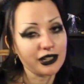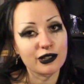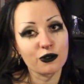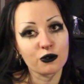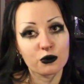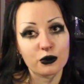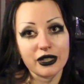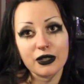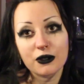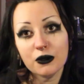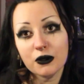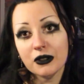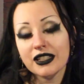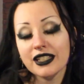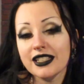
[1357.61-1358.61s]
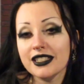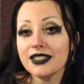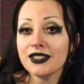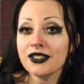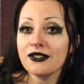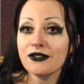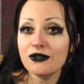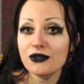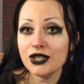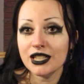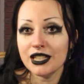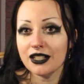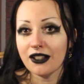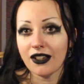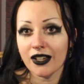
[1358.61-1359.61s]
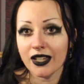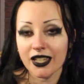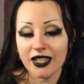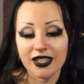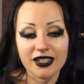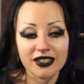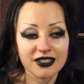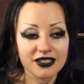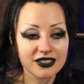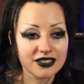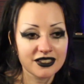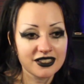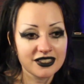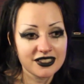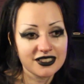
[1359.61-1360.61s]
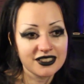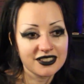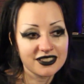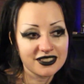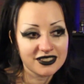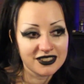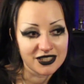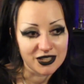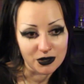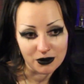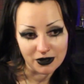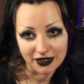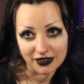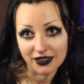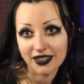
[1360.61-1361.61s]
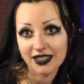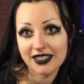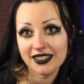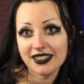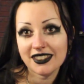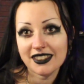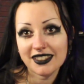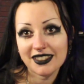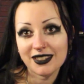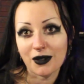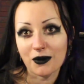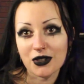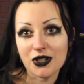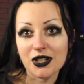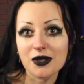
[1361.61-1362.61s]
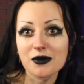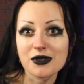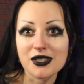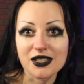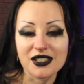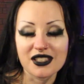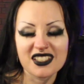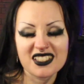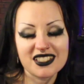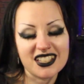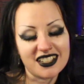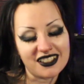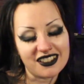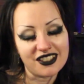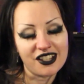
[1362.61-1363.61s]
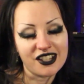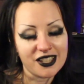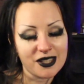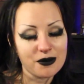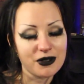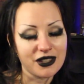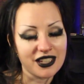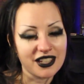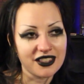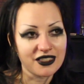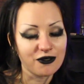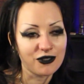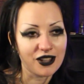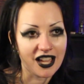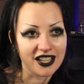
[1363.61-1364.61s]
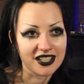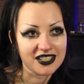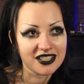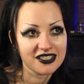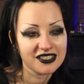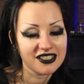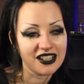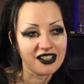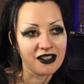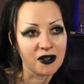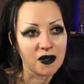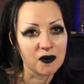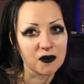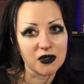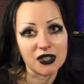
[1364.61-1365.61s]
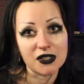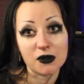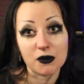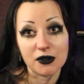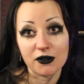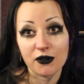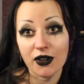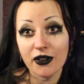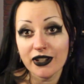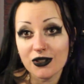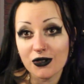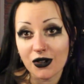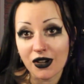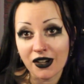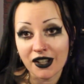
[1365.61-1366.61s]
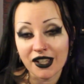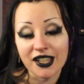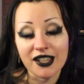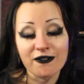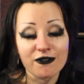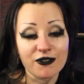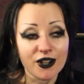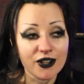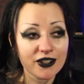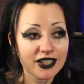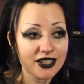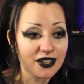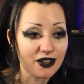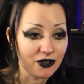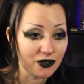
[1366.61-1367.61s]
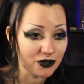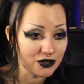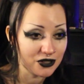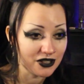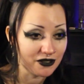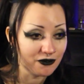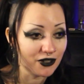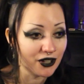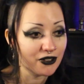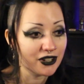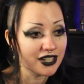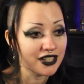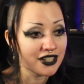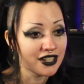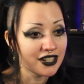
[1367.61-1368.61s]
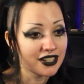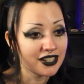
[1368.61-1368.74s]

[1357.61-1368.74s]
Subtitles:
little wheel. It doesn't really like doing things sometimes. It didn't like being in the flat because it was very dry and very hot and very